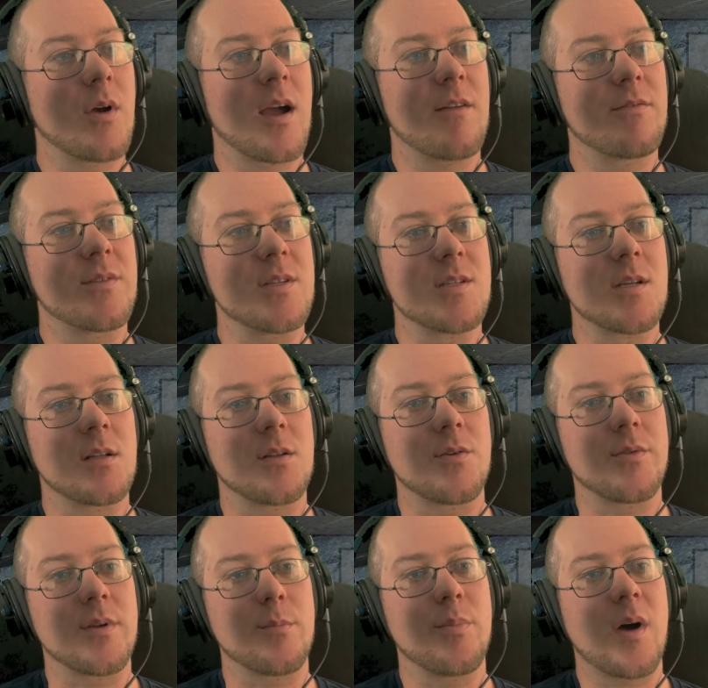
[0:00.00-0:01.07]
craft these
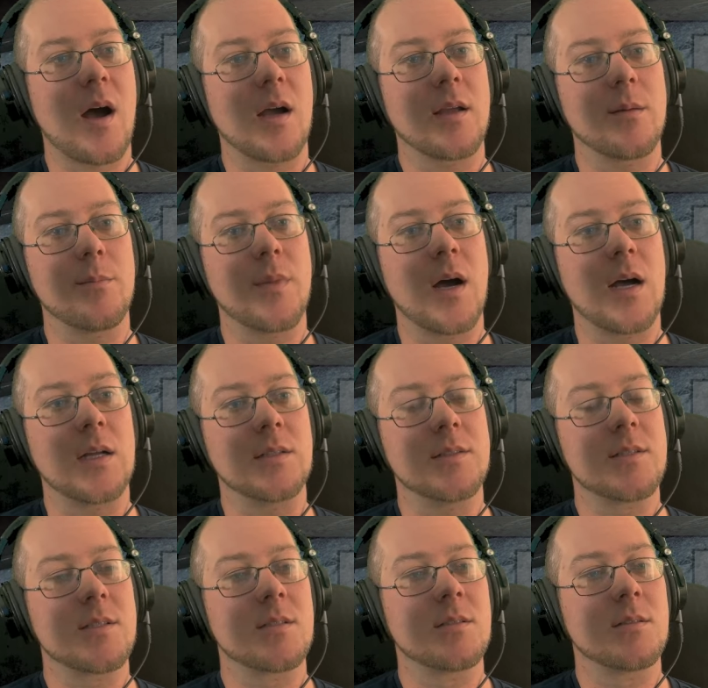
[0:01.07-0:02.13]
clothing pocket
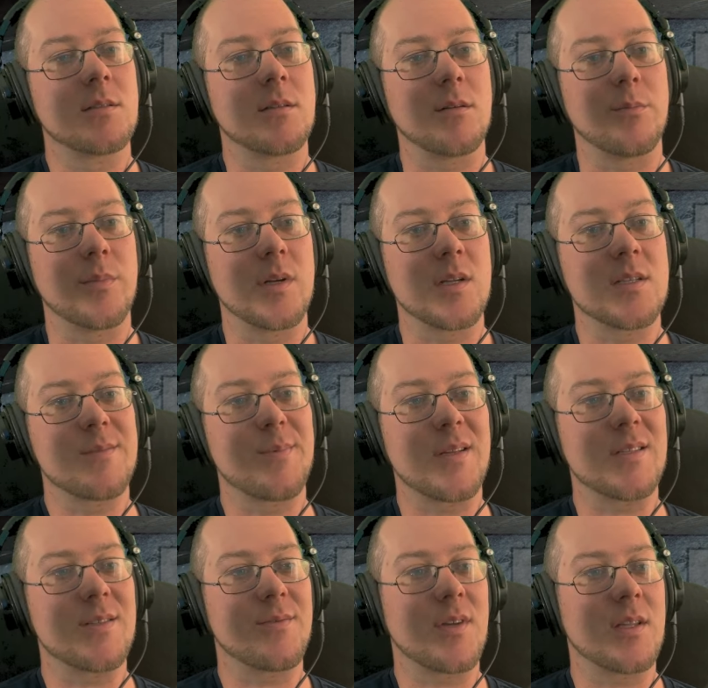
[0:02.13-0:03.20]
mods. They're a bit
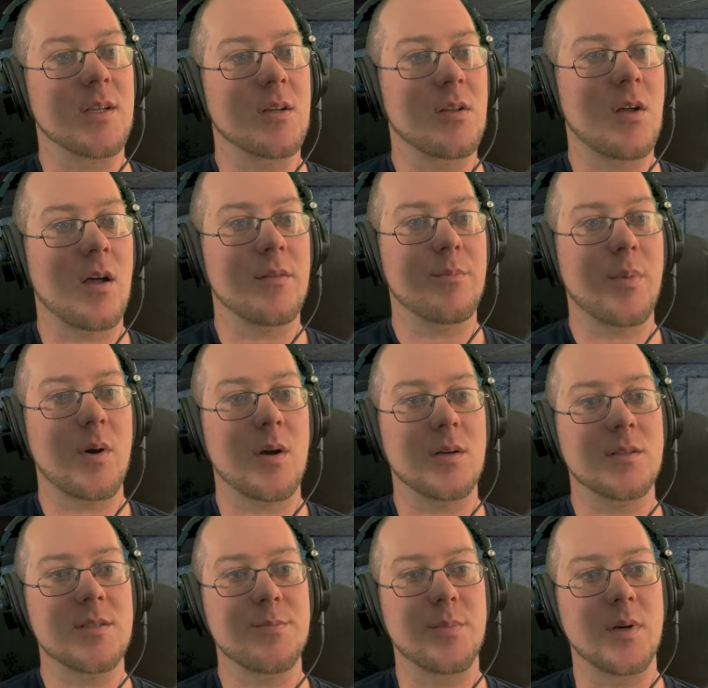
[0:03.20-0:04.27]
expensive on the cloth
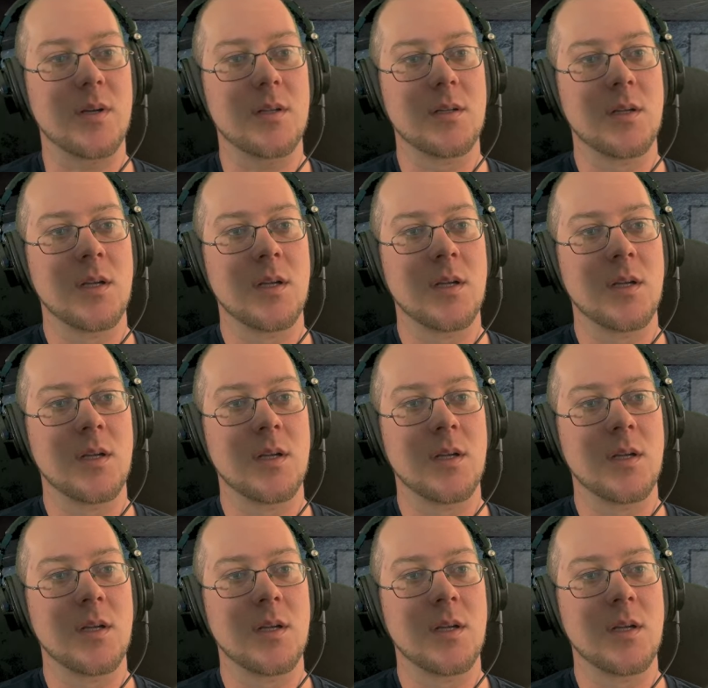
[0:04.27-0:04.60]
parts, but